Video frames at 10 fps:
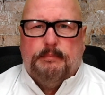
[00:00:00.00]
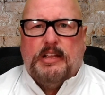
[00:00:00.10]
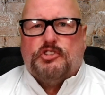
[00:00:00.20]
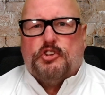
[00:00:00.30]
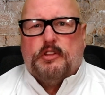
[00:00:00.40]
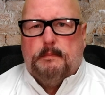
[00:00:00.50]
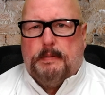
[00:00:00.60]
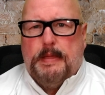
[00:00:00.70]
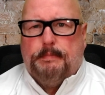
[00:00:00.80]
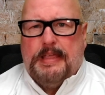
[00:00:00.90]
make sure that
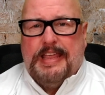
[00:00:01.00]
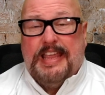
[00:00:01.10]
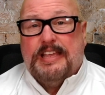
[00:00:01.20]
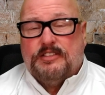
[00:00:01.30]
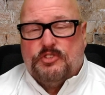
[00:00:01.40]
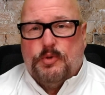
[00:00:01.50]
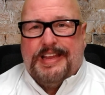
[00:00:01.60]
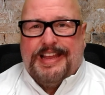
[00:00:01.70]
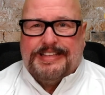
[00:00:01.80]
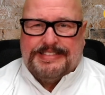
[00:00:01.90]
PPE is
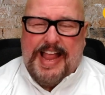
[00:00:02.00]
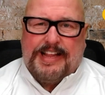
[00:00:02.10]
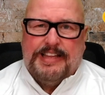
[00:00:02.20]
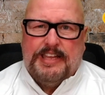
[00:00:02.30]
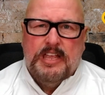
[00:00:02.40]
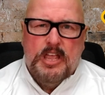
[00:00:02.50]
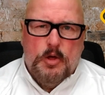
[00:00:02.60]
doing exactly